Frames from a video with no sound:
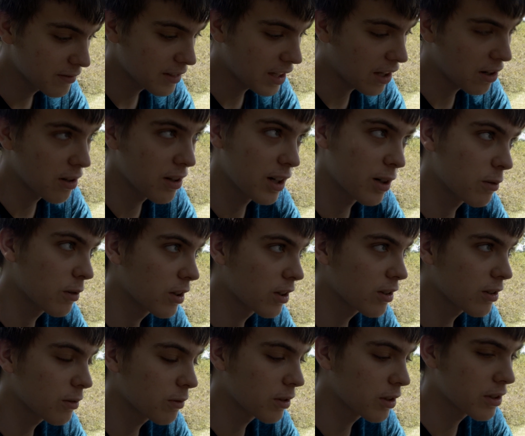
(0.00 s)
I don't like
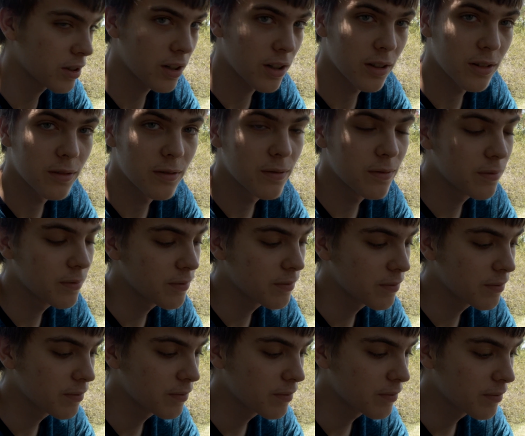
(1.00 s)
work. Work's hard. Do we do
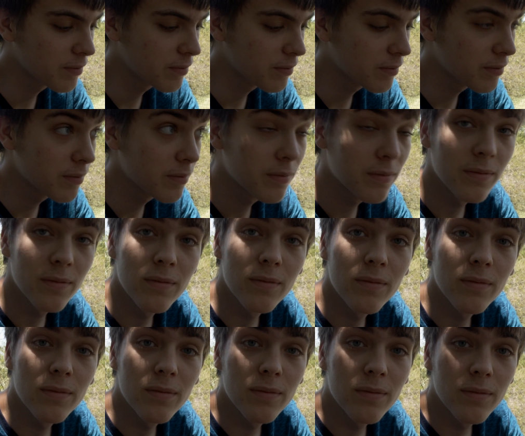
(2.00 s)
things because they're
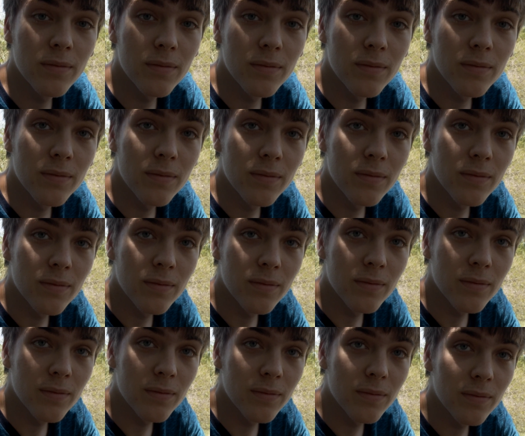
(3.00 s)
easier because they're hard,
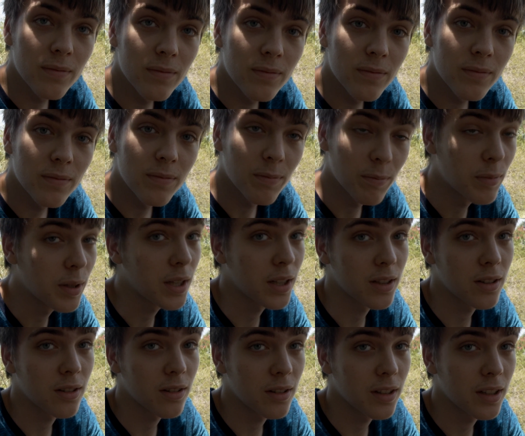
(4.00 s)
Barrett? Because they're